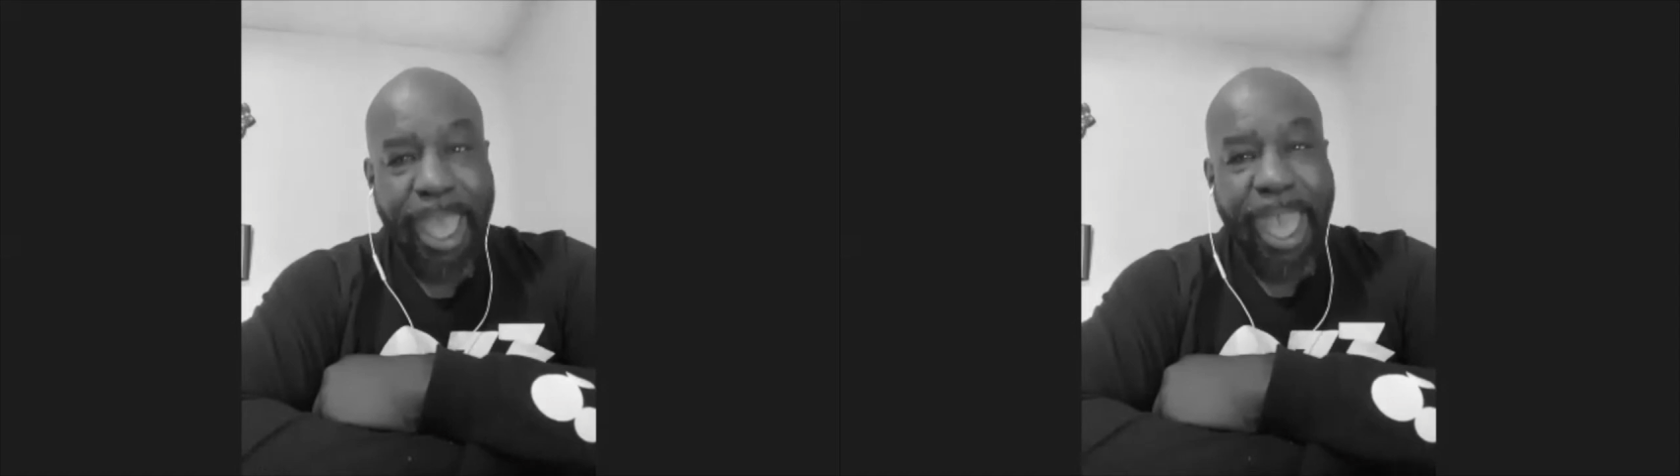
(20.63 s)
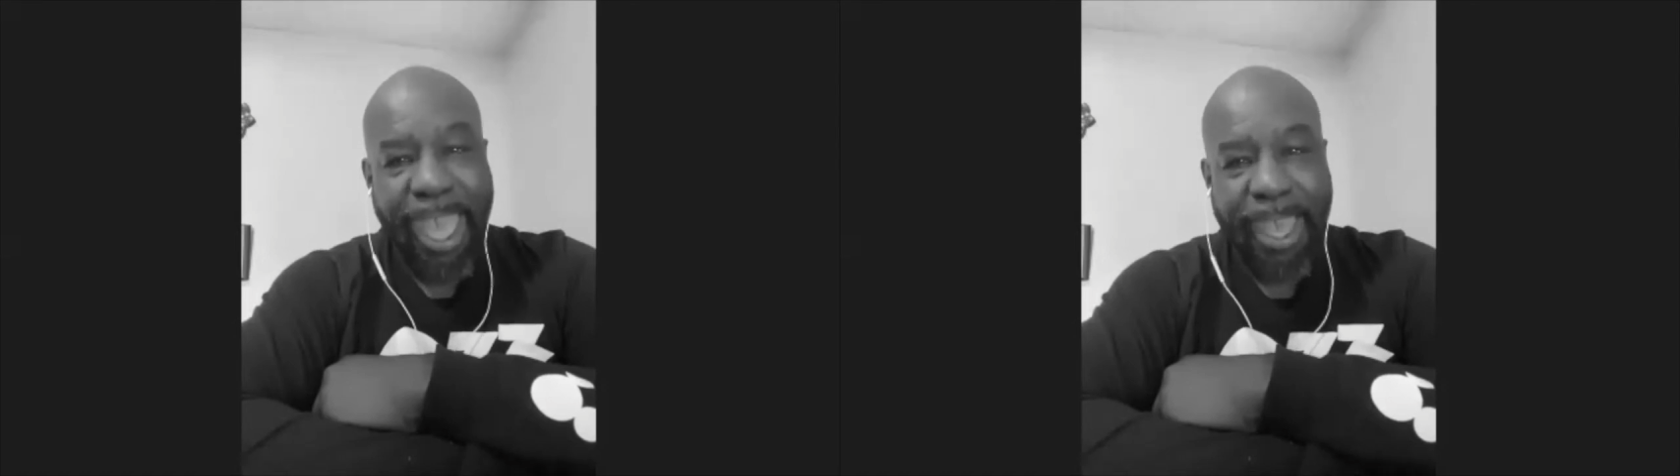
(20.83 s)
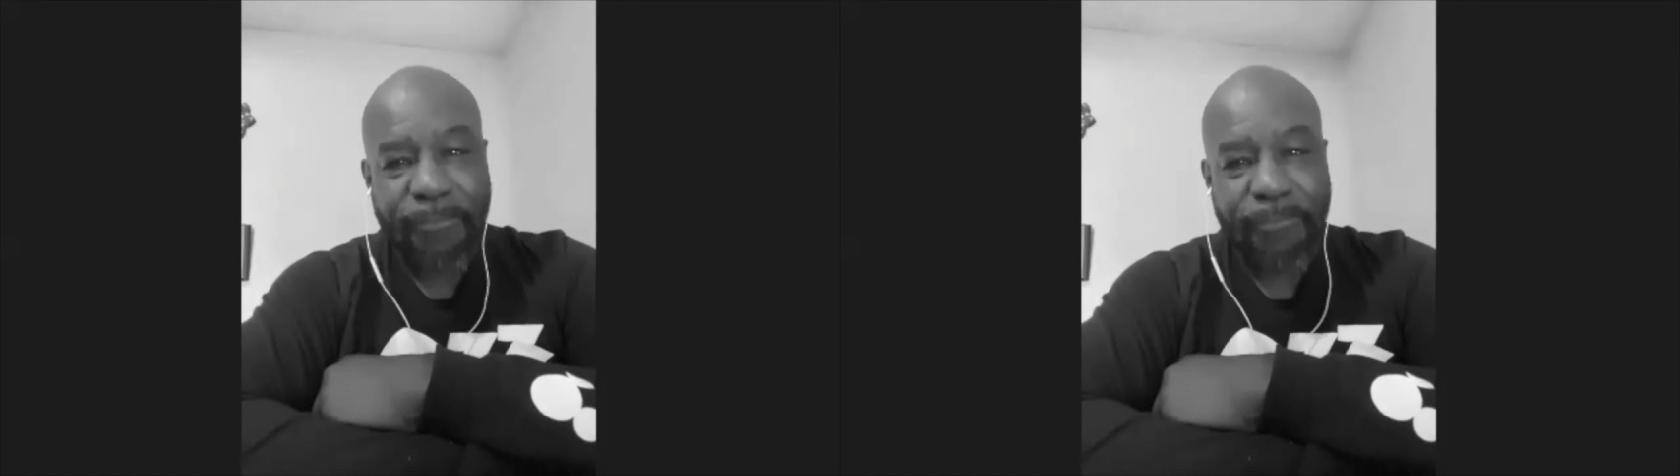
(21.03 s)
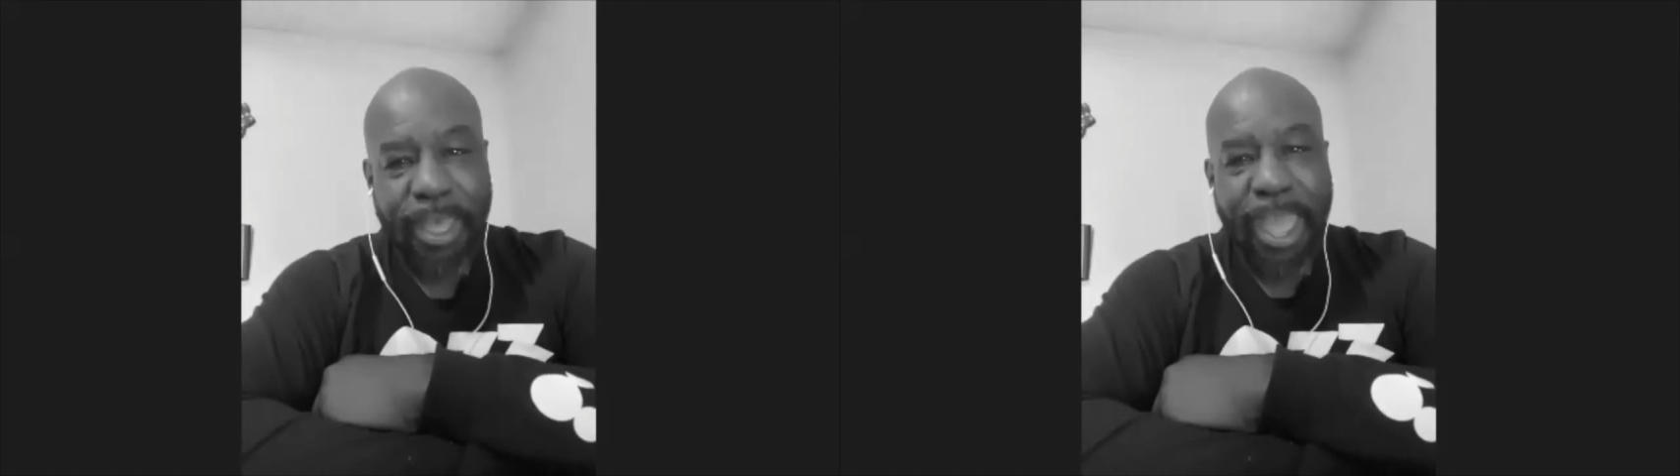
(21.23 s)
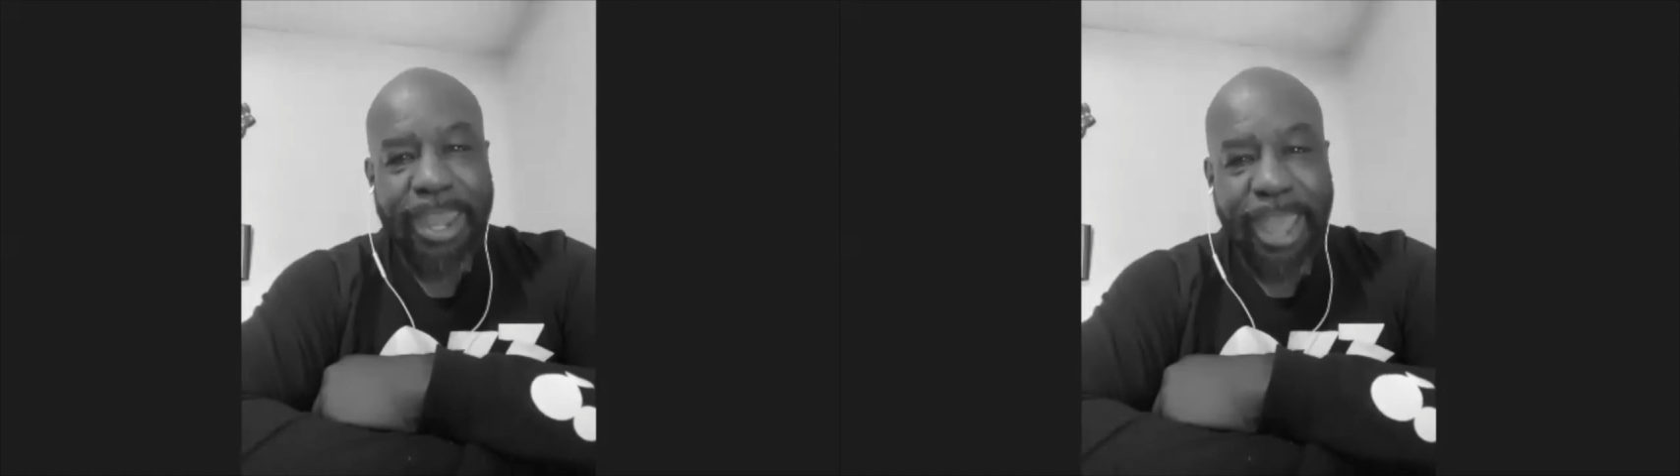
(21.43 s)
half
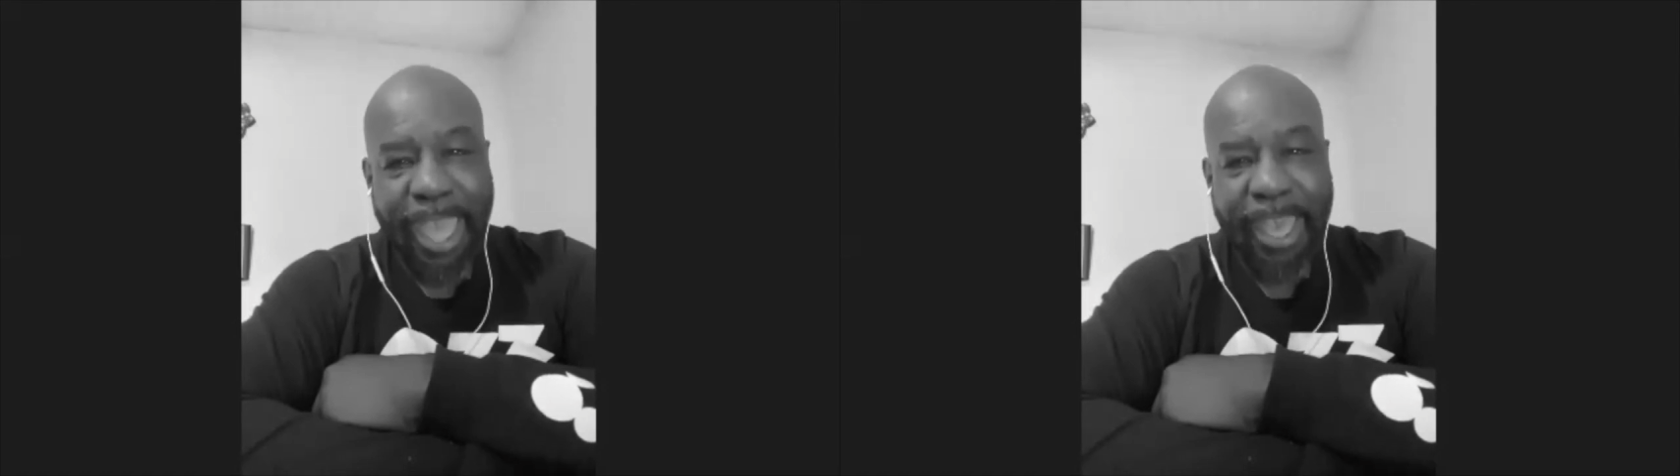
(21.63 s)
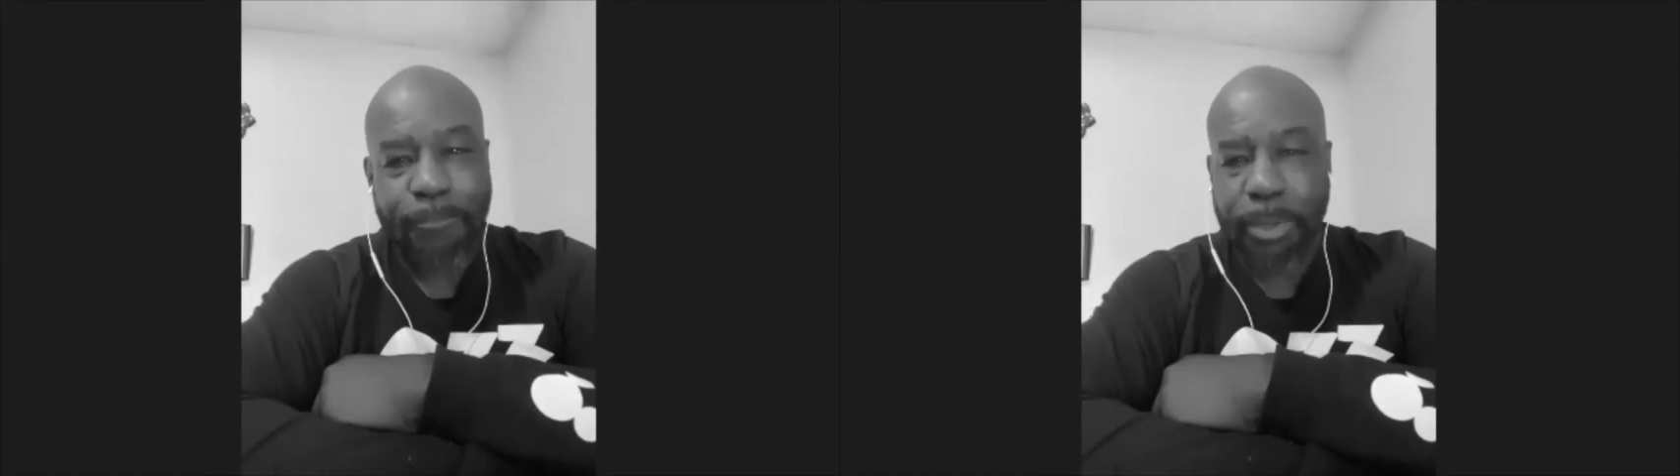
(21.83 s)
and half,